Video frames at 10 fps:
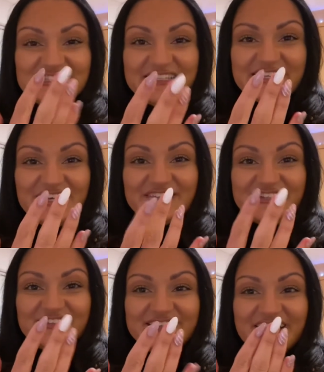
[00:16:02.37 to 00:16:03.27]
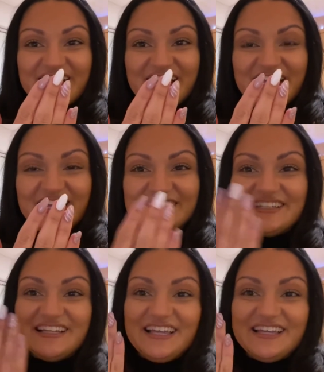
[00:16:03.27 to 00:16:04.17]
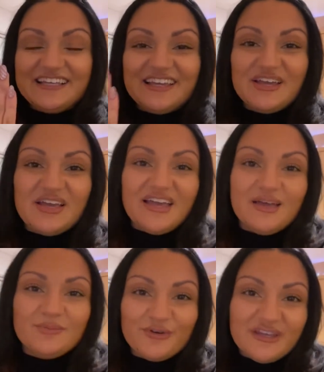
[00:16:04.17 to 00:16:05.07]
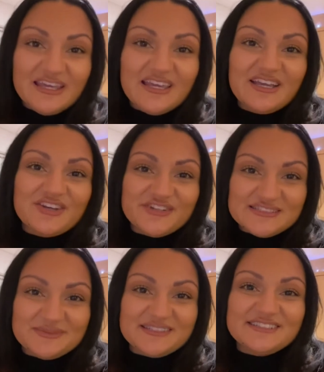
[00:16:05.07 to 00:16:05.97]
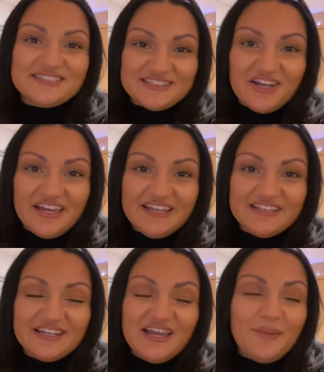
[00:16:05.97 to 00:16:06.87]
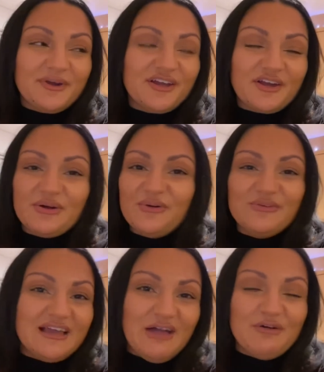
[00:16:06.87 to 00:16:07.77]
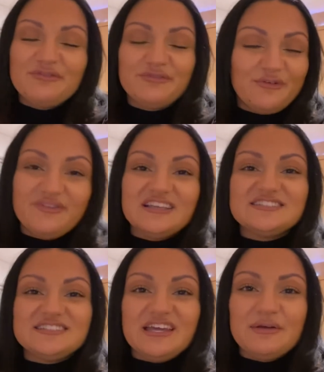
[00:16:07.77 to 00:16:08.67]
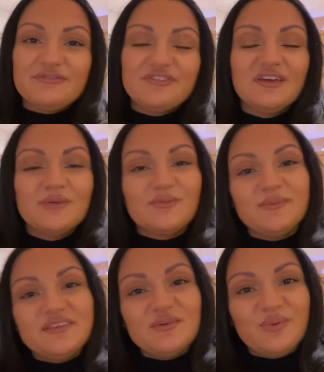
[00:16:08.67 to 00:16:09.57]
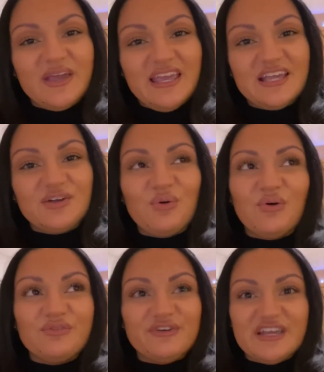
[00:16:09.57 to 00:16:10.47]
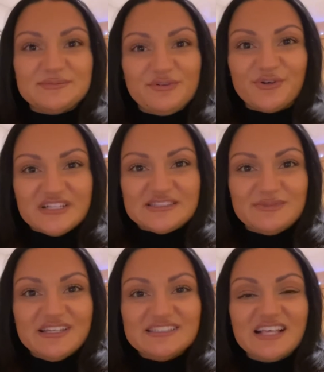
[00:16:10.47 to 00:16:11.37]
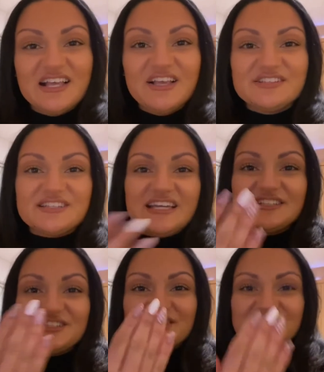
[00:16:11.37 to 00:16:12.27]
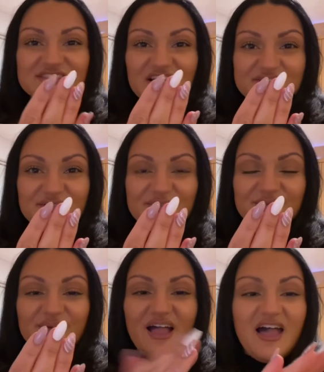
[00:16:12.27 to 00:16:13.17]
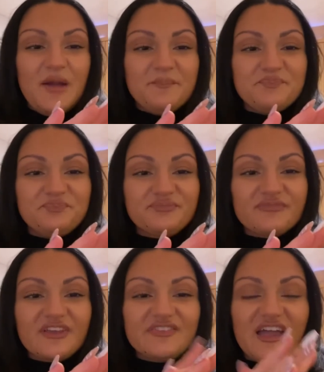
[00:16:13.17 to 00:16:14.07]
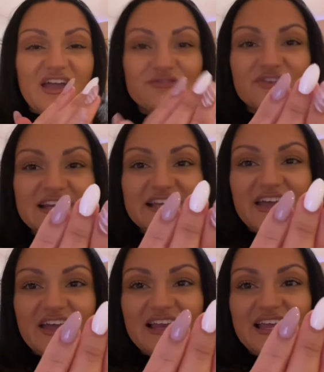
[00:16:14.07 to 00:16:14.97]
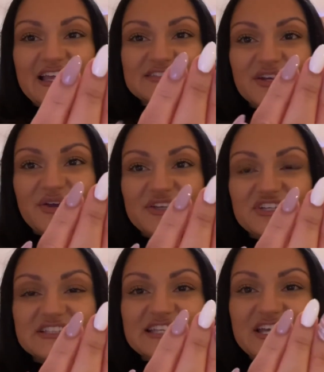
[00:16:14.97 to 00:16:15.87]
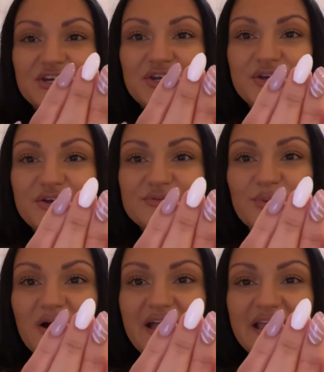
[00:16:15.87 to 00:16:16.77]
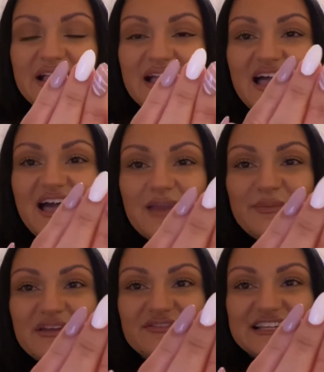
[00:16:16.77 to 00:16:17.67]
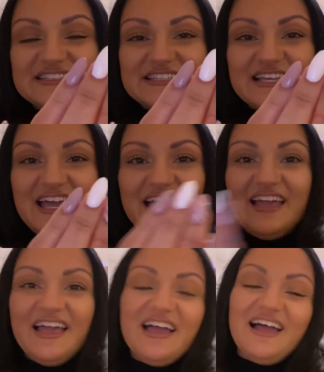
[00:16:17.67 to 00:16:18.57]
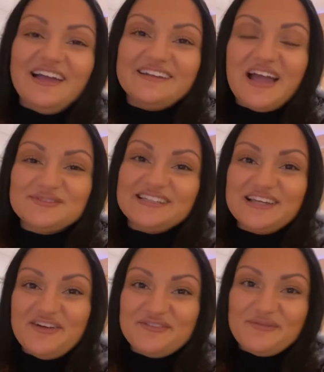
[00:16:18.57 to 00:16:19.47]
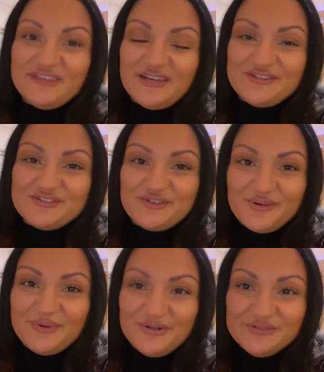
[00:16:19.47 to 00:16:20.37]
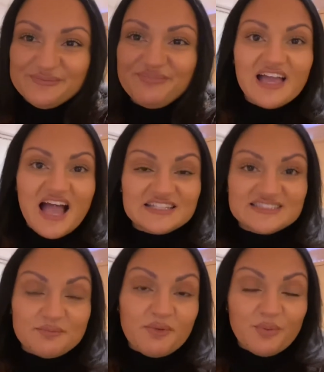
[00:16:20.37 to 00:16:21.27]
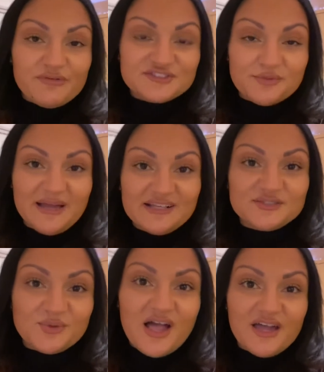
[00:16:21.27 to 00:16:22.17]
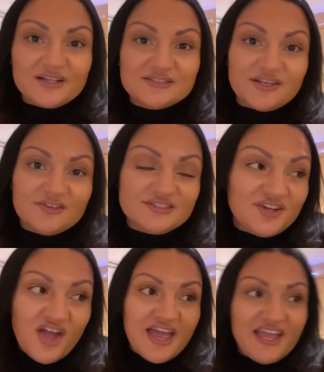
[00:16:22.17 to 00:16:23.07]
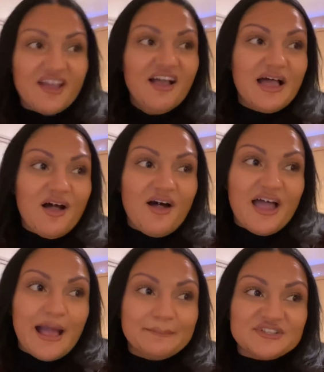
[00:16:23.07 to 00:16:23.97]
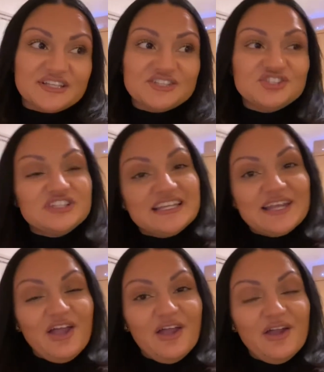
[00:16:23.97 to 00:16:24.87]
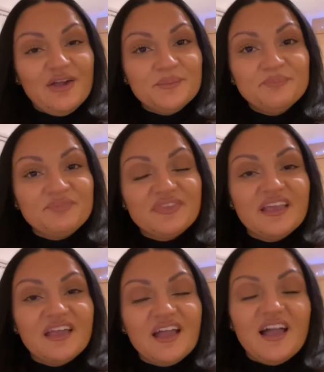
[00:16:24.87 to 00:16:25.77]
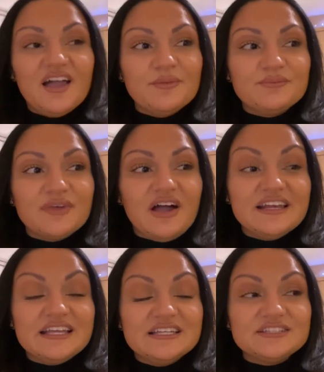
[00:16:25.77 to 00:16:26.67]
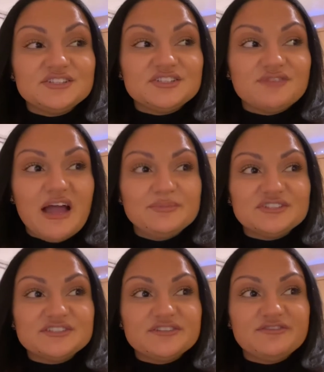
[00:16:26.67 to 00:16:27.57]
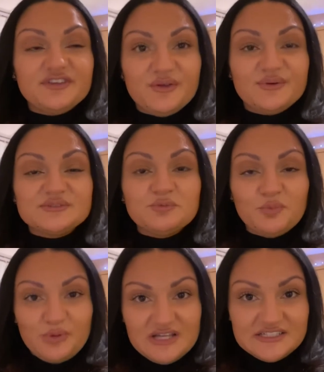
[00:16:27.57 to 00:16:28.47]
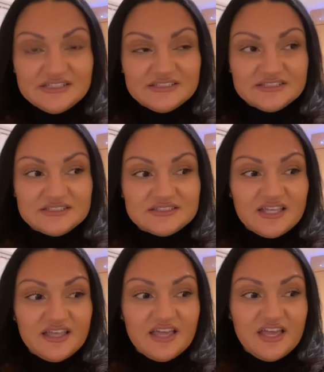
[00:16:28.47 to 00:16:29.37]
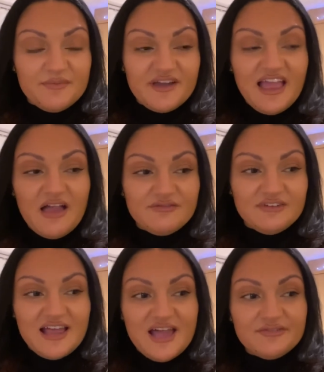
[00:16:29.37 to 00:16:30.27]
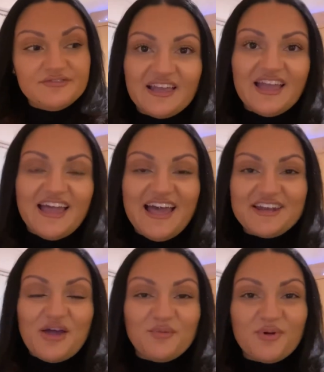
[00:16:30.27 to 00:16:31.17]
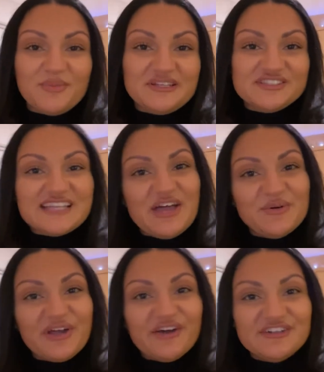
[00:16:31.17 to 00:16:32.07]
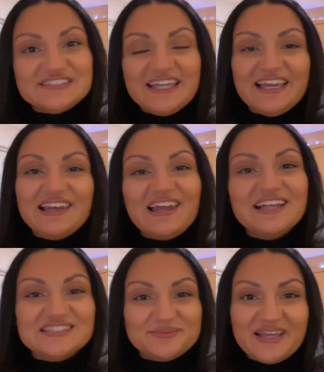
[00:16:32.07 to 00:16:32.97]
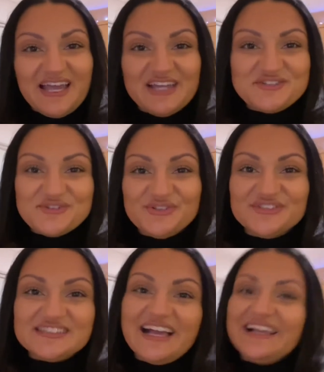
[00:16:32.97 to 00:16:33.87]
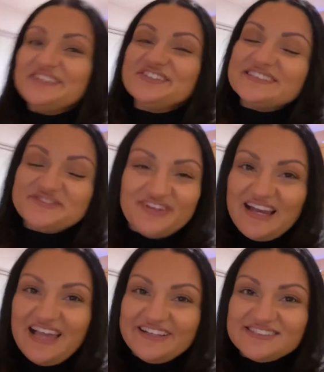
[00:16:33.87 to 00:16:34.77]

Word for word: Look how cute they are. They're like a pre-Christmas design. I'm gonna go all out, full festive, probably the week or a few days before Christmas. So these are just subtle, um, they're really girly. So as you can see, nude, white, and a bit of glitter there and I absolutely love them, I think they're adorable. As I said, my boyfriend's gone back to work, so tonight I am just chilling at home. Um, I need to wrap just a few small presents um, that I have left and I will probably just get all cozy, light some candles and just relax.